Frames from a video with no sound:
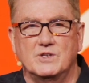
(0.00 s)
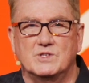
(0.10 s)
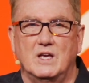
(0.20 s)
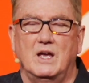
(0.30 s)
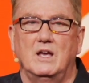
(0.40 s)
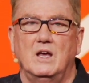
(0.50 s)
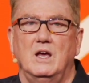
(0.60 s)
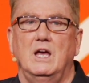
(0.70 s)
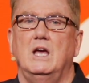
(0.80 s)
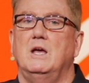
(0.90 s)
and say,
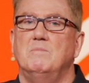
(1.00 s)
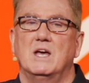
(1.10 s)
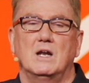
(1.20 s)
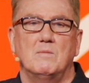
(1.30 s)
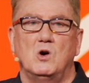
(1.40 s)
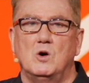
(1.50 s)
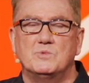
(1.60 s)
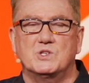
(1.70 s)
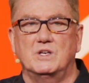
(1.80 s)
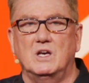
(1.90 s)
hey, man, I'm
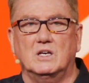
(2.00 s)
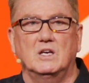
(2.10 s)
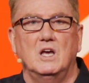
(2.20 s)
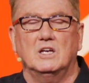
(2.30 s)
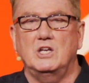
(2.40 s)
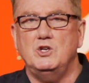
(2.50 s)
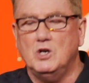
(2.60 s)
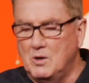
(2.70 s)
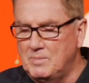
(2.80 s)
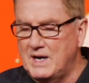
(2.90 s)
homesick. Can you
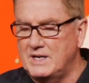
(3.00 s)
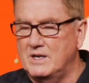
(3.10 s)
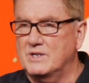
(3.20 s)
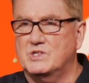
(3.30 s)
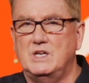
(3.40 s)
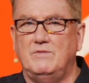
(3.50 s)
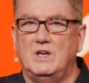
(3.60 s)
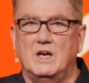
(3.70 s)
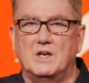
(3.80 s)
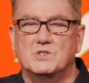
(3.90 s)
go by a
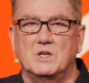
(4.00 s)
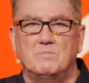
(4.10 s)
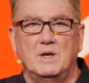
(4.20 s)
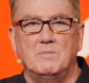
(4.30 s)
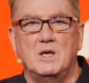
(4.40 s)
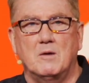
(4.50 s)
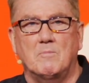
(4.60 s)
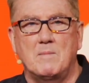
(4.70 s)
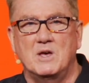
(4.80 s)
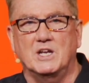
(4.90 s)
CVS and pick me up
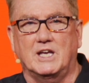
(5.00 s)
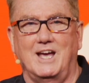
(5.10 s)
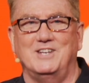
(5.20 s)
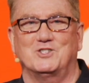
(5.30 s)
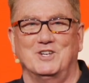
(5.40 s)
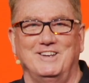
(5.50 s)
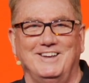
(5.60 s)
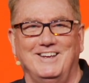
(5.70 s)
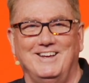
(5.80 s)
my medication?